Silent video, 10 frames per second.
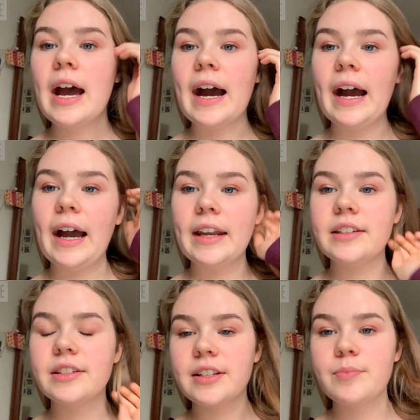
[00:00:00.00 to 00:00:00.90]

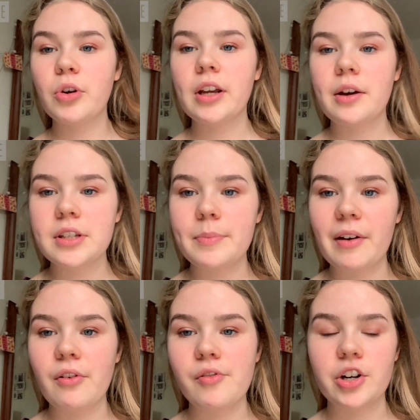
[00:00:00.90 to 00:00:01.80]
And this morning I was in a
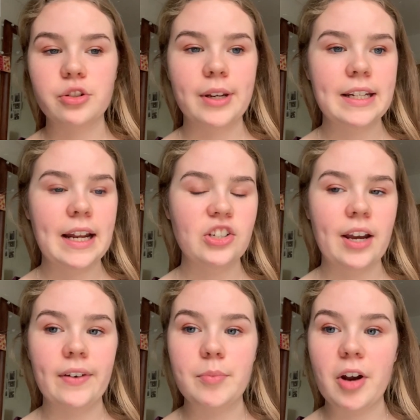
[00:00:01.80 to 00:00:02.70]
bit of a rush, so I didn't actually
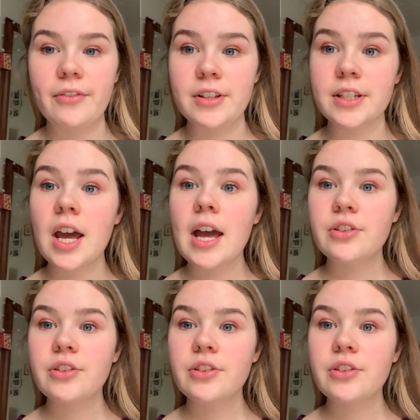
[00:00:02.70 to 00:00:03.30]
have any breakfast.